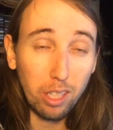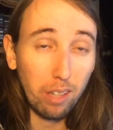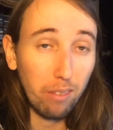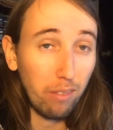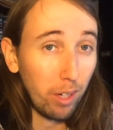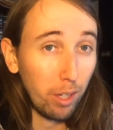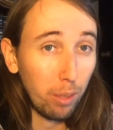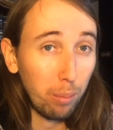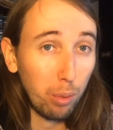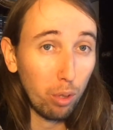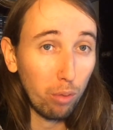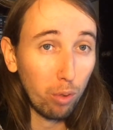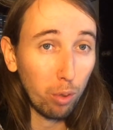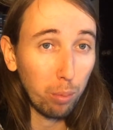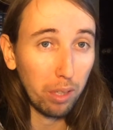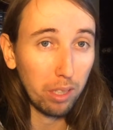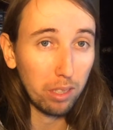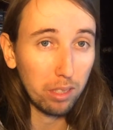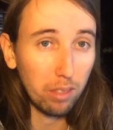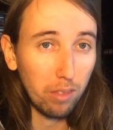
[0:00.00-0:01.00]
like a very beautiful
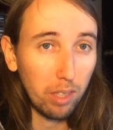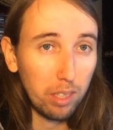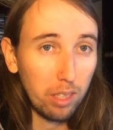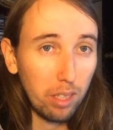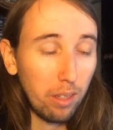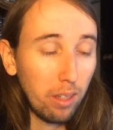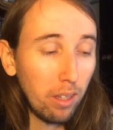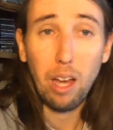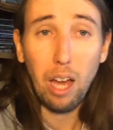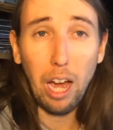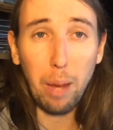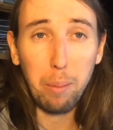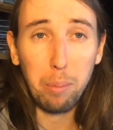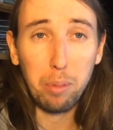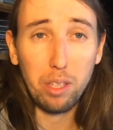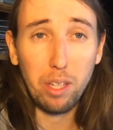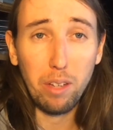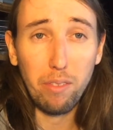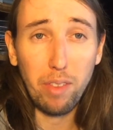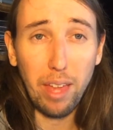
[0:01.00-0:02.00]
place to visit. I
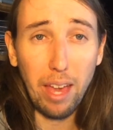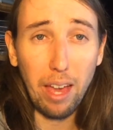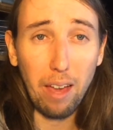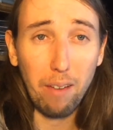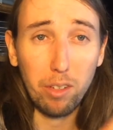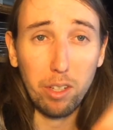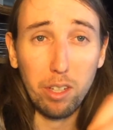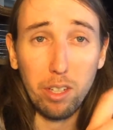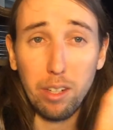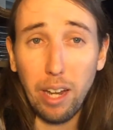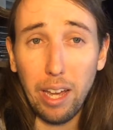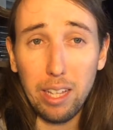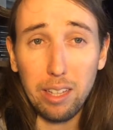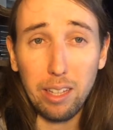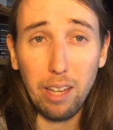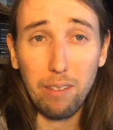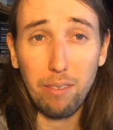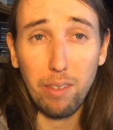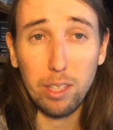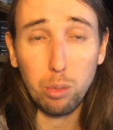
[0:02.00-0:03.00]
believe they have good
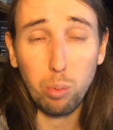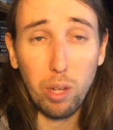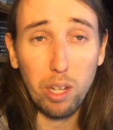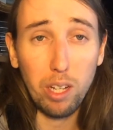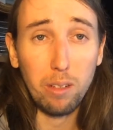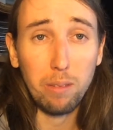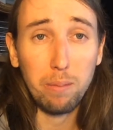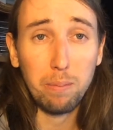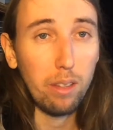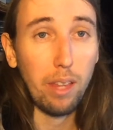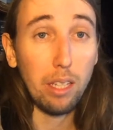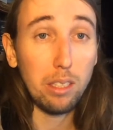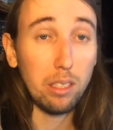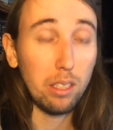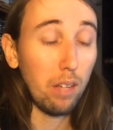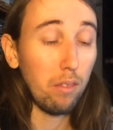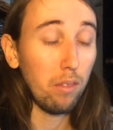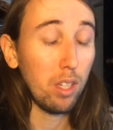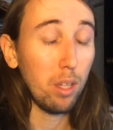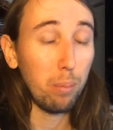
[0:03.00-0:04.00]
nightlife as well. That's
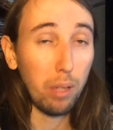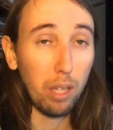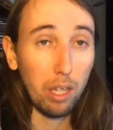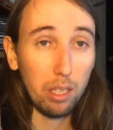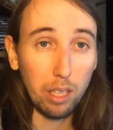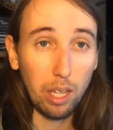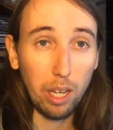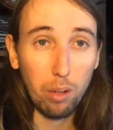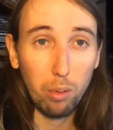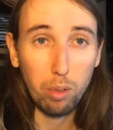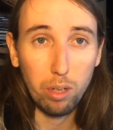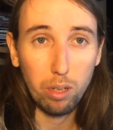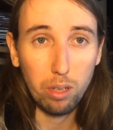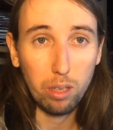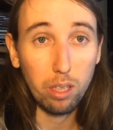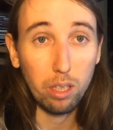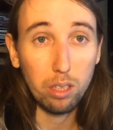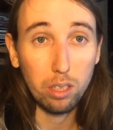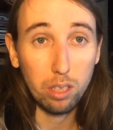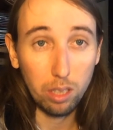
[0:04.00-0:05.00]
definitely a place I would
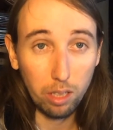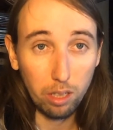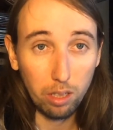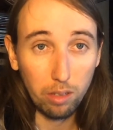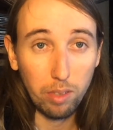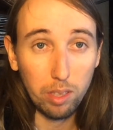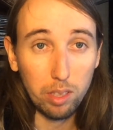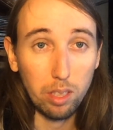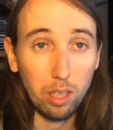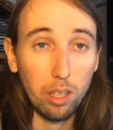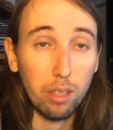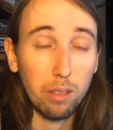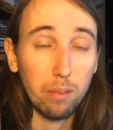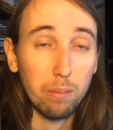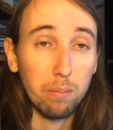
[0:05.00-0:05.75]
consider visiting.